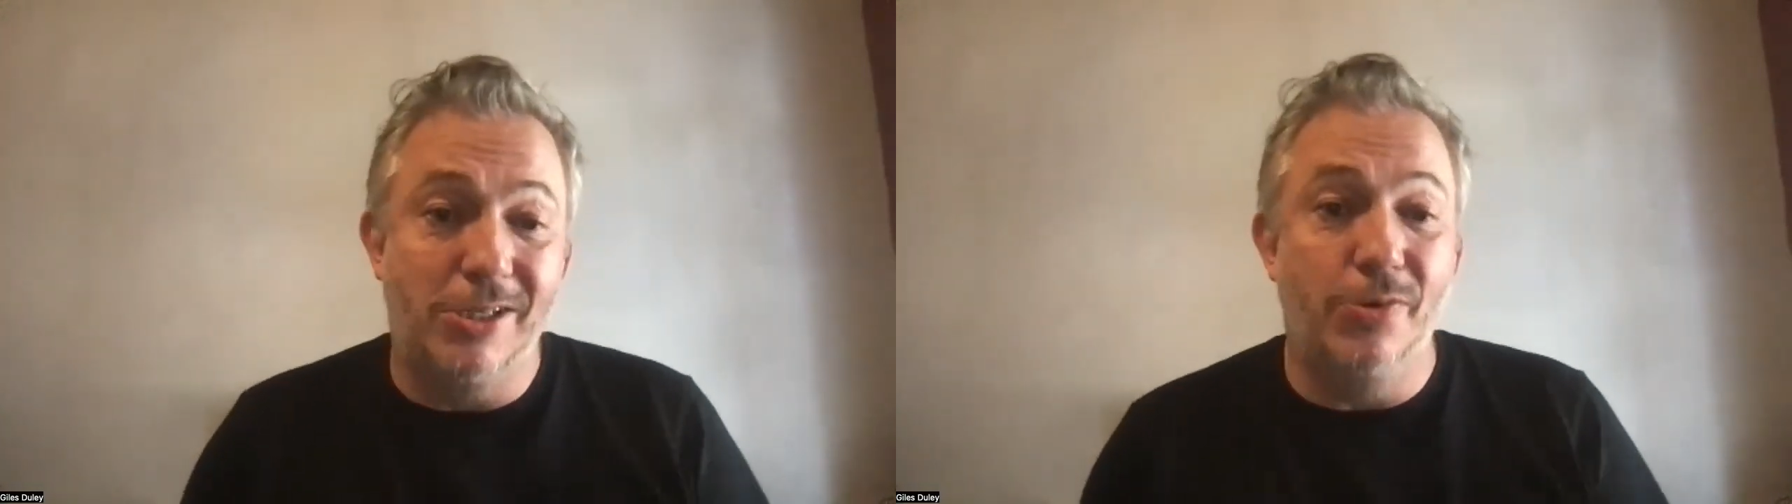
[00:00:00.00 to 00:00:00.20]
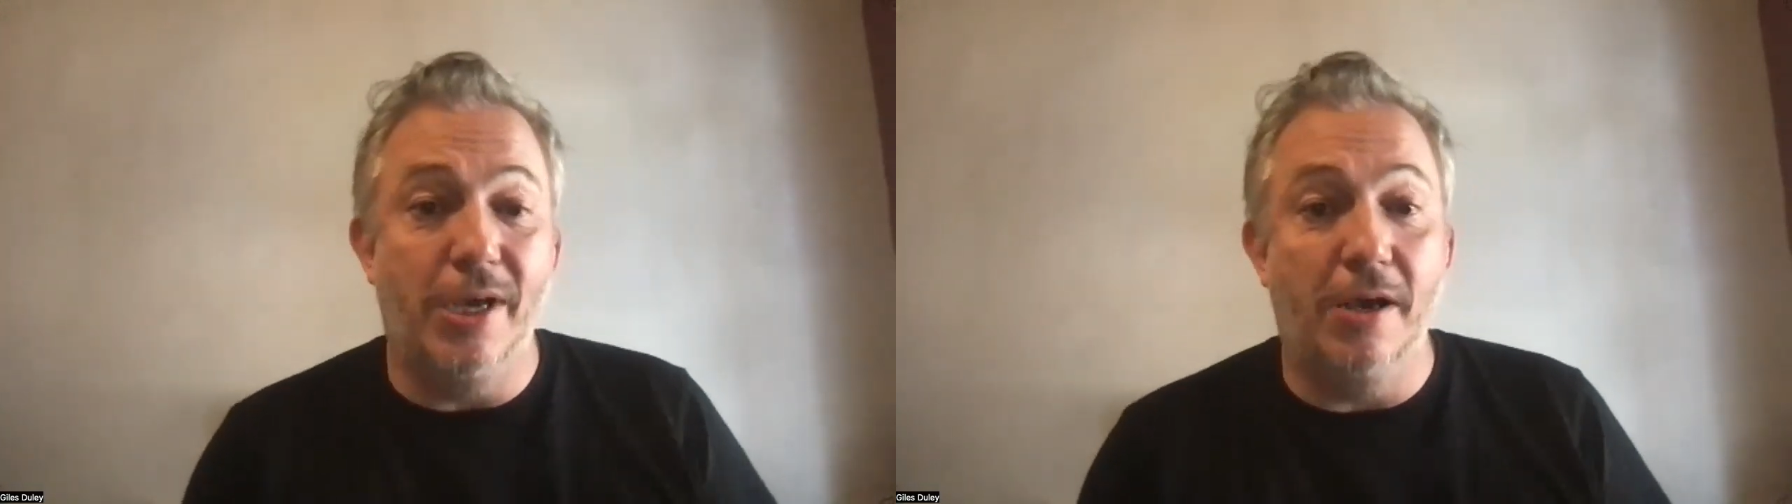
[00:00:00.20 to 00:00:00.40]

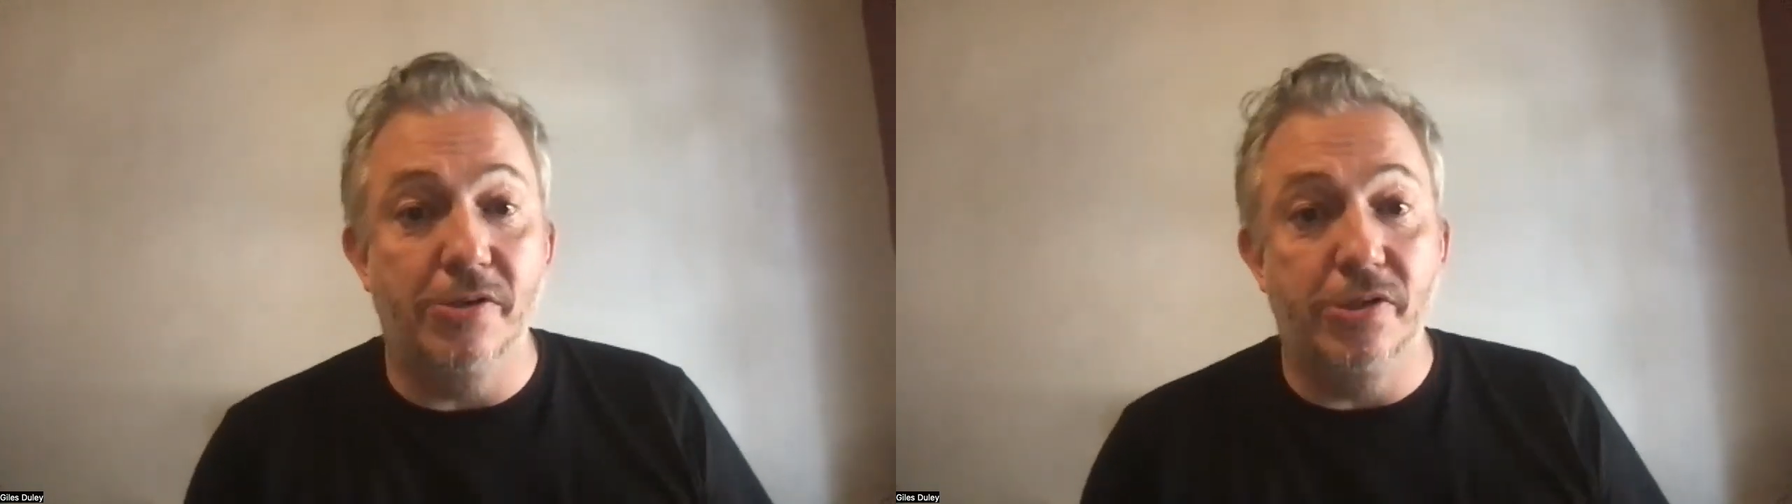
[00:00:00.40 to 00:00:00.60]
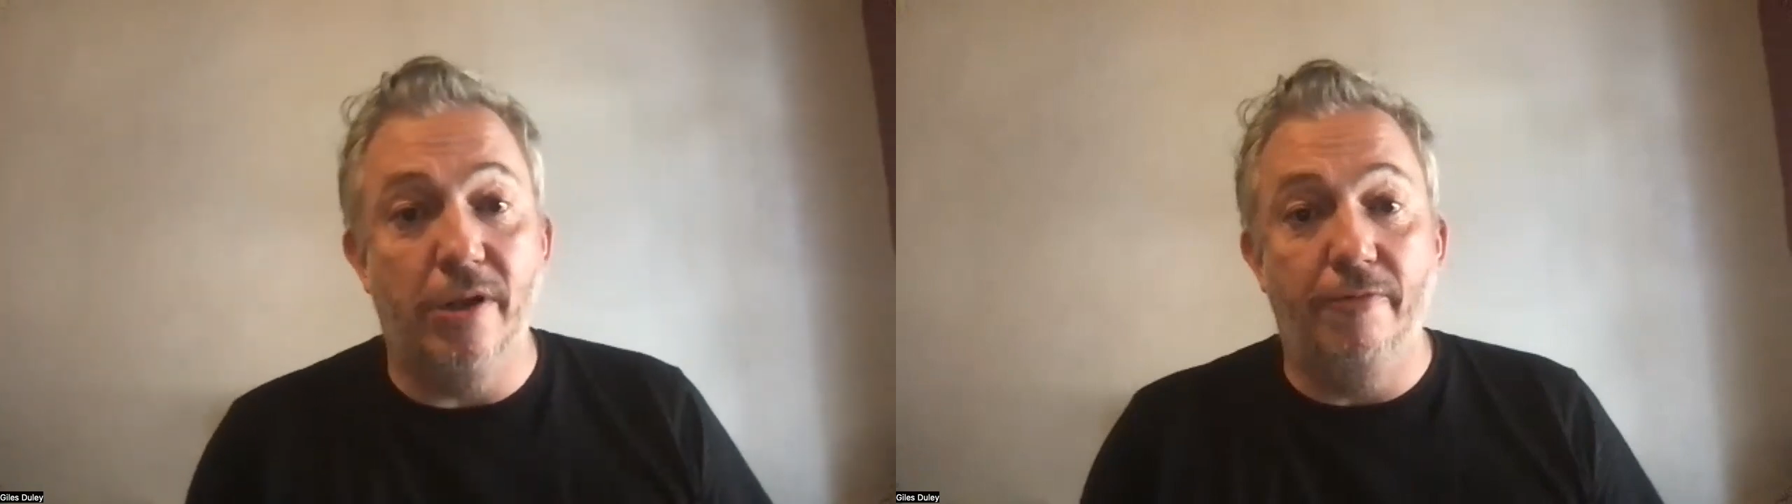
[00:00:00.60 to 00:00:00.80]

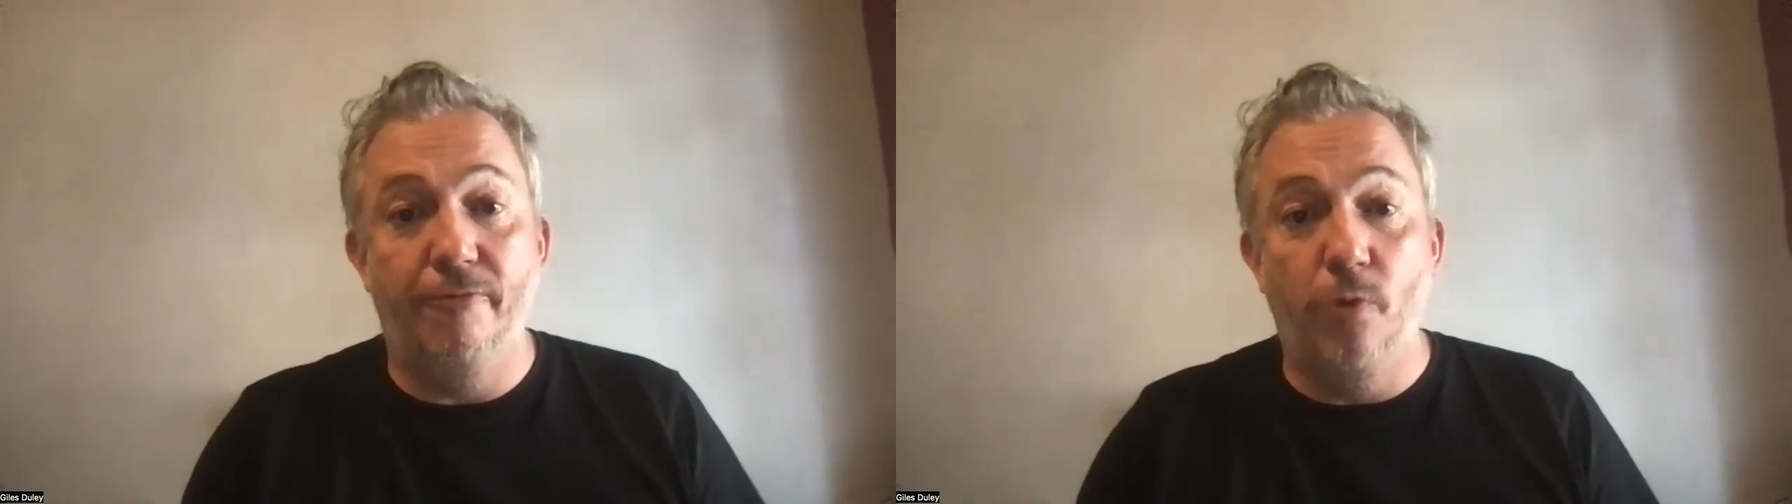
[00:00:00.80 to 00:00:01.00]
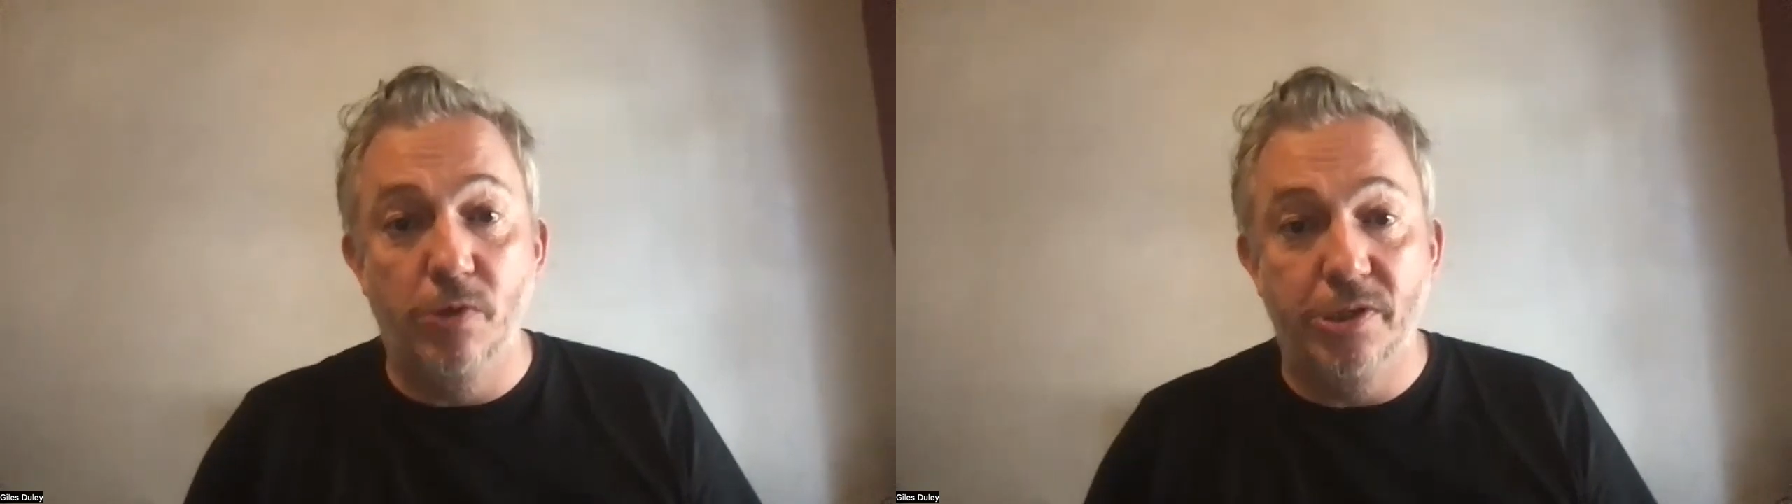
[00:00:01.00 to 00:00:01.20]

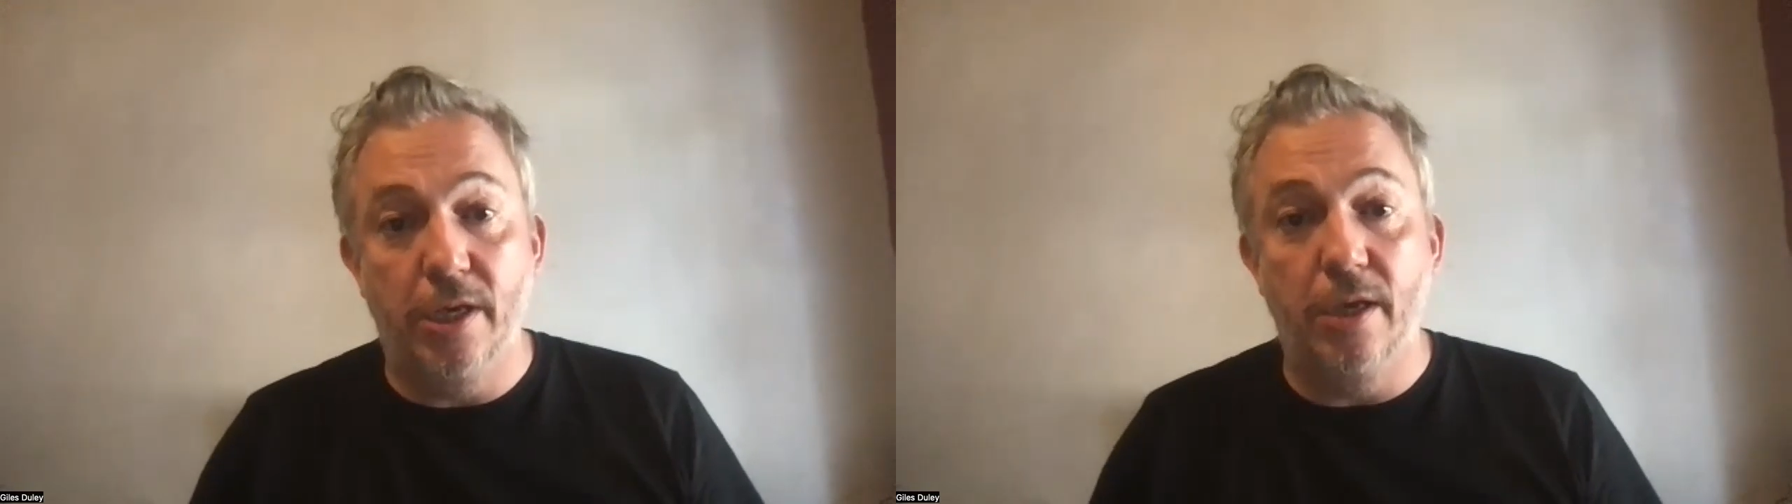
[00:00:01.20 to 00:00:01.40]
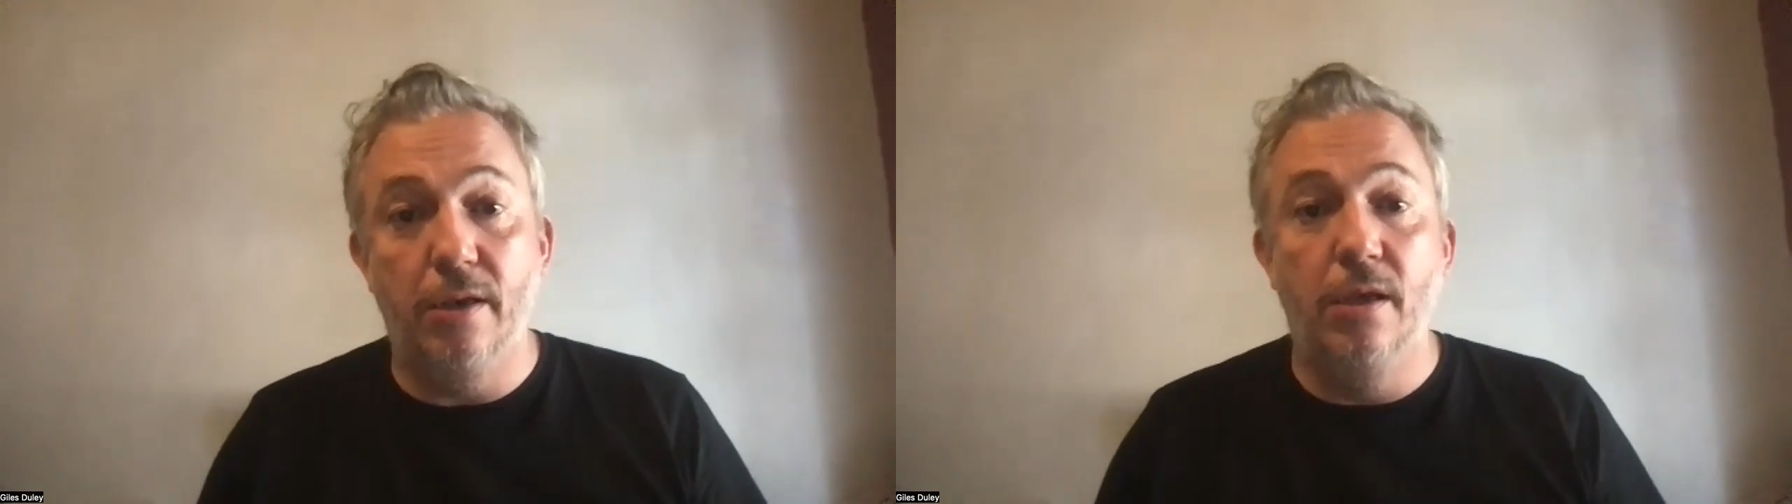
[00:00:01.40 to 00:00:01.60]

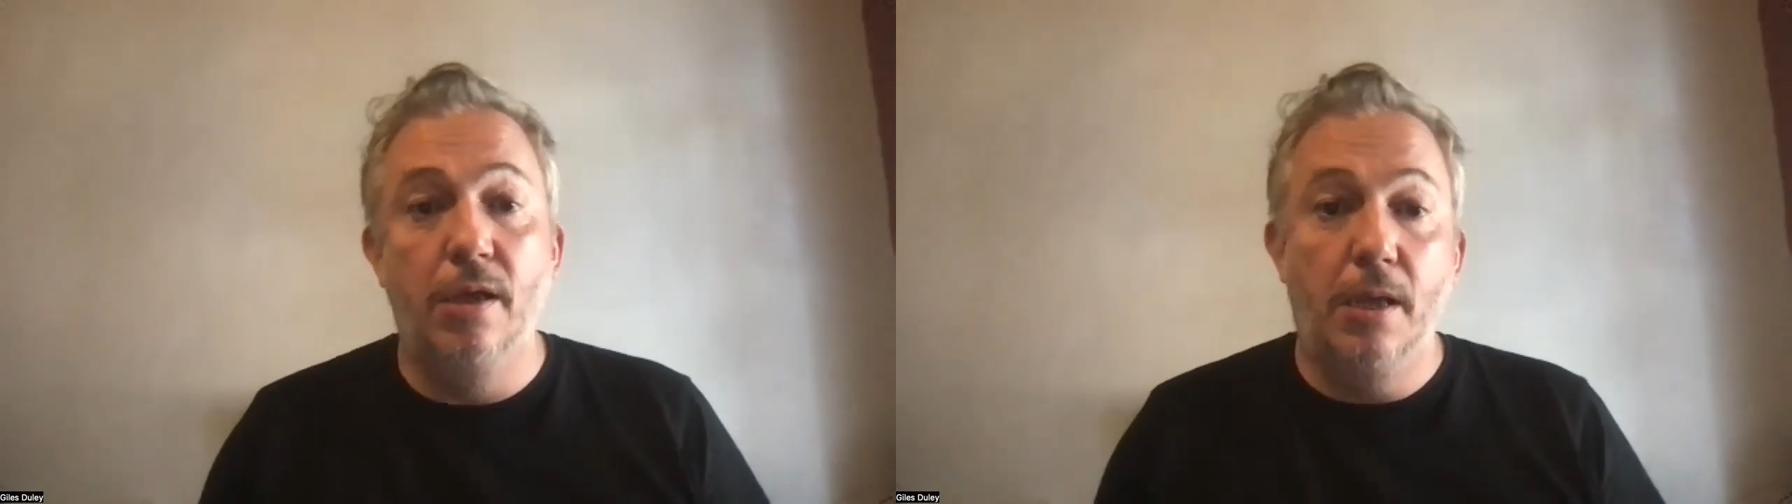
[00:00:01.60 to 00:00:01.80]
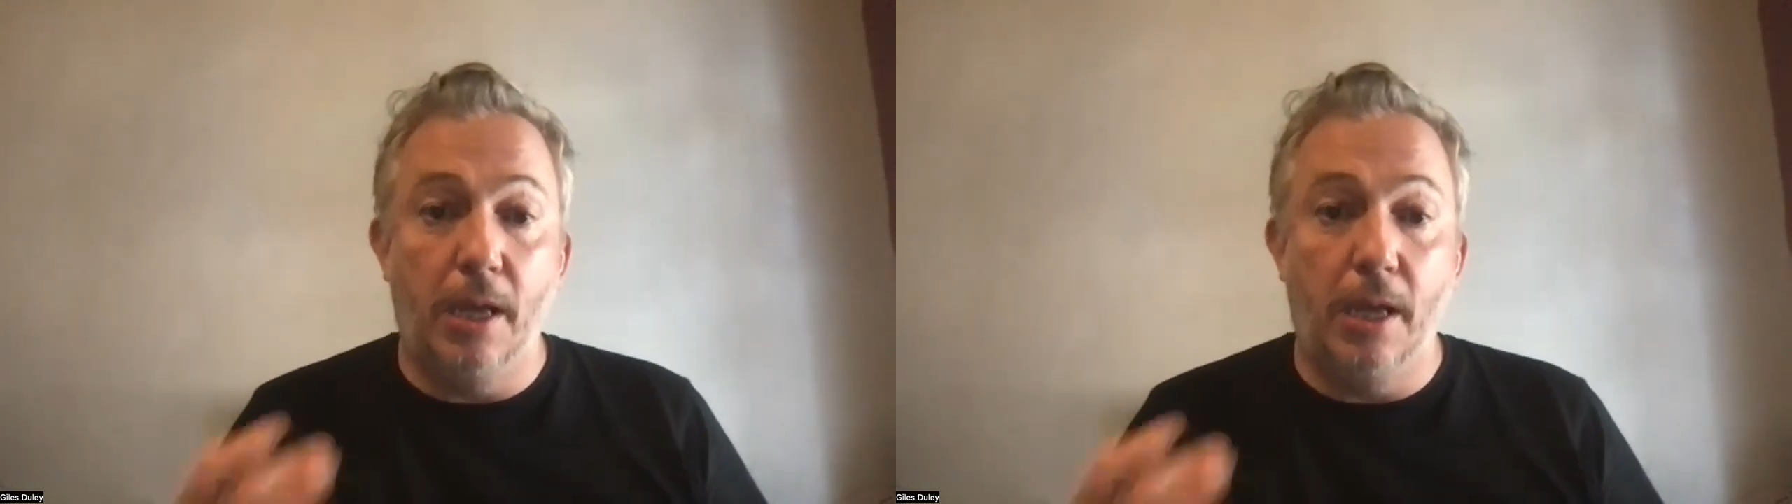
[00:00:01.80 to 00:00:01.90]
2014,